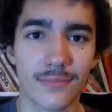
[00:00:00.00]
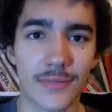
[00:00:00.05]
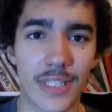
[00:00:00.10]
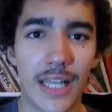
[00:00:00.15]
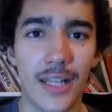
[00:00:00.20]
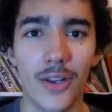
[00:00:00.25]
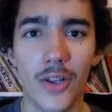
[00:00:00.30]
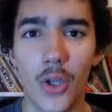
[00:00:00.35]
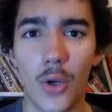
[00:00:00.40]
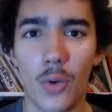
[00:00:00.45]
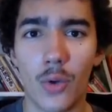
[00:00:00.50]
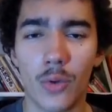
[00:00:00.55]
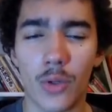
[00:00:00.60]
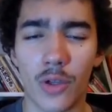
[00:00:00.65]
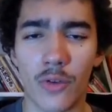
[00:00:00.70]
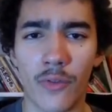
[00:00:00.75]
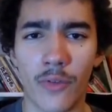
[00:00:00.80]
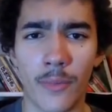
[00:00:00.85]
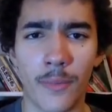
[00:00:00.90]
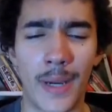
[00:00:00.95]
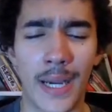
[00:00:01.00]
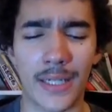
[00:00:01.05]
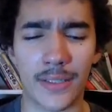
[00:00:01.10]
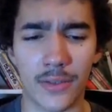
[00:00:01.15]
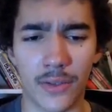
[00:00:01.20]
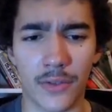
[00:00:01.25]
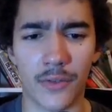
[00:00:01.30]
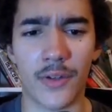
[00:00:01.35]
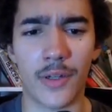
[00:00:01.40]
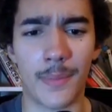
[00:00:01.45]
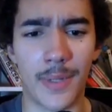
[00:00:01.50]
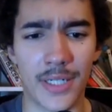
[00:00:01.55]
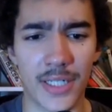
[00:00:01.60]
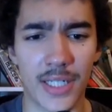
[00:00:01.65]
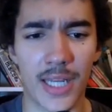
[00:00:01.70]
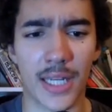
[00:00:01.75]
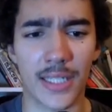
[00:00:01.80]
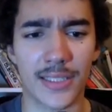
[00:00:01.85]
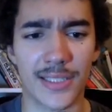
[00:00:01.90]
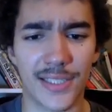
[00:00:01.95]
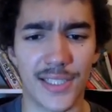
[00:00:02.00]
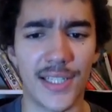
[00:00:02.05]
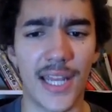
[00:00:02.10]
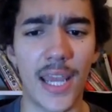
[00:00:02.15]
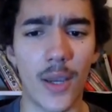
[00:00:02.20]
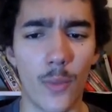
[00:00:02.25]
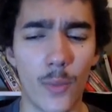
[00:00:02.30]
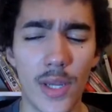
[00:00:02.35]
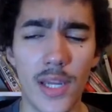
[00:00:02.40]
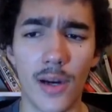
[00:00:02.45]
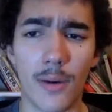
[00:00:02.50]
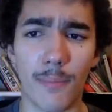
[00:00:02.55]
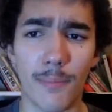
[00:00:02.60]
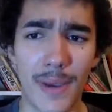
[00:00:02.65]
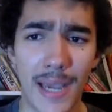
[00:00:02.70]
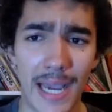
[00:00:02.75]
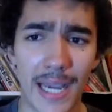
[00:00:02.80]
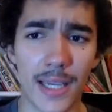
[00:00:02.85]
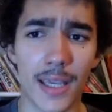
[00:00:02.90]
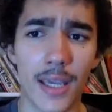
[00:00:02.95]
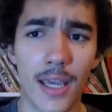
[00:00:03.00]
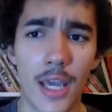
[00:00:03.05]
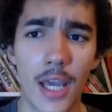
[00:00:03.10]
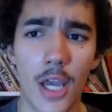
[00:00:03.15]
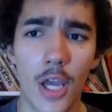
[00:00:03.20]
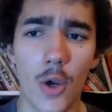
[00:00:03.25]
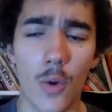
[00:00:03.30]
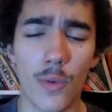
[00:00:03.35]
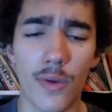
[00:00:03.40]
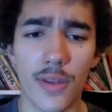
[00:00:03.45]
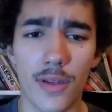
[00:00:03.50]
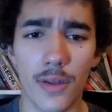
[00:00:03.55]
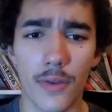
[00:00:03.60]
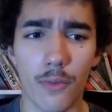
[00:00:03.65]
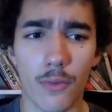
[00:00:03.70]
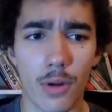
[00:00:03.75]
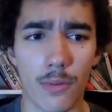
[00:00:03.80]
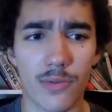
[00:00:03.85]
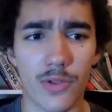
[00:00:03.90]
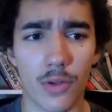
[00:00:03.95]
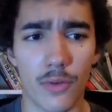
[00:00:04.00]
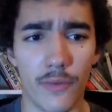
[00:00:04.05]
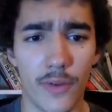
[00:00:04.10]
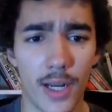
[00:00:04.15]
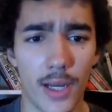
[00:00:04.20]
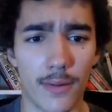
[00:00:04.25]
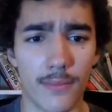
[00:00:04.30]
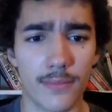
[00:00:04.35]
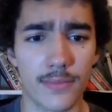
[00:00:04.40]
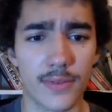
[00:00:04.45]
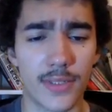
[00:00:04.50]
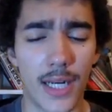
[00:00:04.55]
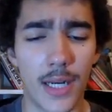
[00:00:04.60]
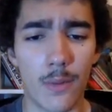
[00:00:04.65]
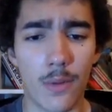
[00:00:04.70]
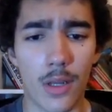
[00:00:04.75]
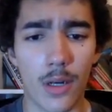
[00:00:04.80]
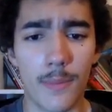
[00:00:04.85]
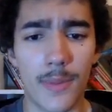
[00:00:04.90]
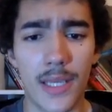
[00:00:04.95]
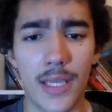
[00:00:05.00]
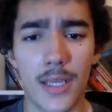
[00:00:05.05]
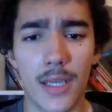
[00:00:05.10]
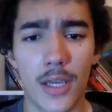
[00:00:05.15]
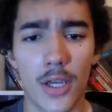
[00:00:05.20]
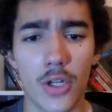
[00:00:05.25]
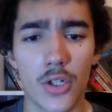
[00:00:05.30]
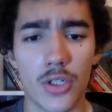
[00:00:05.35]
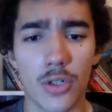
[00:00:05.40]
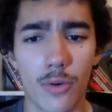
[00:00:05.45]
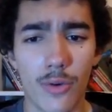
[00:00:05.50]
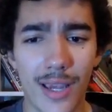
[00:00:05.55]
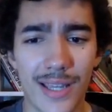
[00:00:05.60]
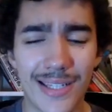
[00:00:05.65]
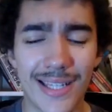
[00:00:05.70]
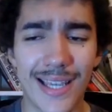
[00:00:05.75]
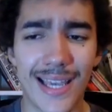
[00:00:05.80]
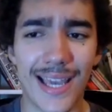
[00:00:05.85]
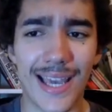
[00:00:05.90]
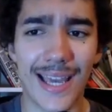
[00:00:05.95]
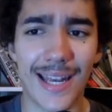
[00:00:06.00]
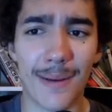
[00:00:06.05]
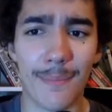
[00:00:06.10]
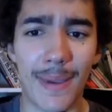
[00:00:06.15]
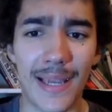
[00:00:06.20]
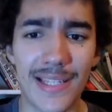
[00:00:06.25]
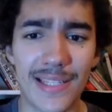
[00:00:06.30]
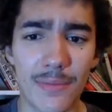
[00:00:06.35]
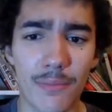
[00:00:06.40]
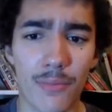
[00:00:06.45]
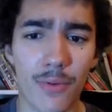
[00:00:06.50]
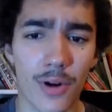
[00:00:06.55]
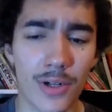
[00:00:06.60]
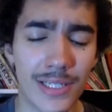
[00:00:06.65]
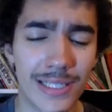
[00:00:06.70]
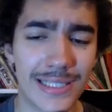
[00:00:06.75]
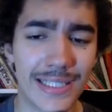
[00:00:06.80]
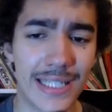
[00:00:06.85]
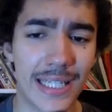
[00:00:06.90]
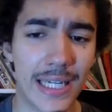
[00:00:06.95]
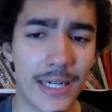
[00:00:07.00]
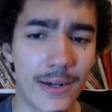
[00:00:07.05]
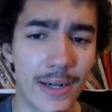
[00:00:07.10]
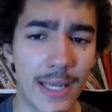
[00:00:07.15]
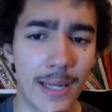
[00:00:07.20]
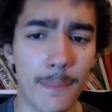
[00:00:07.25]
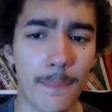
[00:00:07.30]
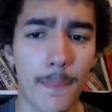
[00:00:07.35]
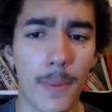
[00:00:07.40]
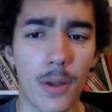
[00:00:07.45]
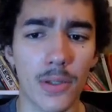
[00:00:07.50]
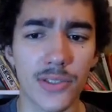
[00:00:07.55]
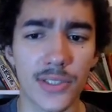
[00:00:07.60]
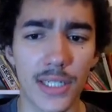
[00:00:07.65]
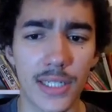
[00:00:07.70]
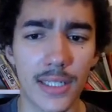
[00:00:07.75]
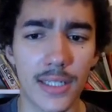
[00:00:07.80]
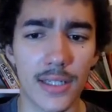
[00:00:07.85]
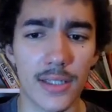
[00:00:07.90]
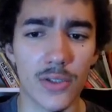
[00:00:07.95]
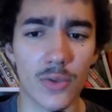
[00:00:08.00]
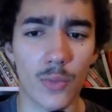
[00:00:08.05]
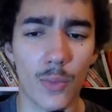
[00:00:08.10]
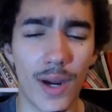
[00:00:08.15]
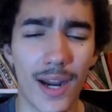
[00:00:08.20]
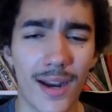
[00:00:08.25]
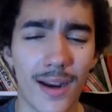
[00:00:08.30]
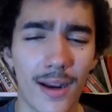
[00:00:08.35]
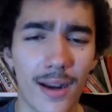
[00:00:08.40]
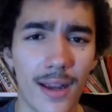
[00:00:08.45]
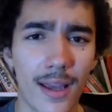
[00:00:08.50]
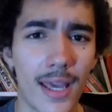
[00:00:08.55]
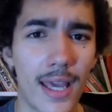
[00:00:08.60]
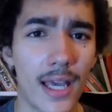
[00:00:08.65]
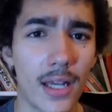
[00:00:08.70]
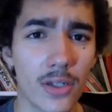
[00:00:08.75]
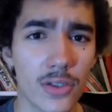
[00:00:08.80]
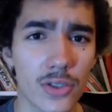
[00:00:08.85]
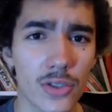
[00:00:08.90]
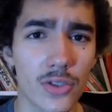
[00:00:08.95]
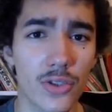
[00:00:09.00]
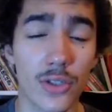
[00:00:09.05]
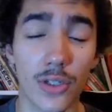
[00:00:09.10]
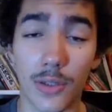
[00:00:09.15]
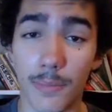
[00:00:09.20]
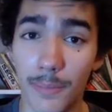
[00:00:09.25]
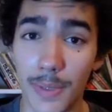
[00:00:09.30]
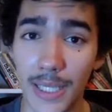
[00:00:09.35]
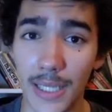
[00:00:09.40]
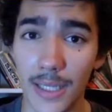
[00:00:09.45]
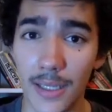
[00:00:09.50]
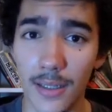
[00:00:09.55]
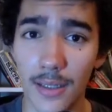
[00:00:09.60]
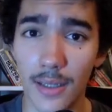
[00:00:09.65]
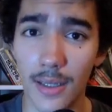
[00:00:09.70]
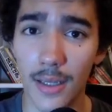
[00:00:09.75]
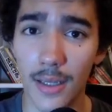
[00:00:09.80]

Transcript: Hello and welcome back to another video Magic Can. Today we are back with another crypto video. Today we're going to be showcasing an amazing project here in Pulsechain, because where else should it be?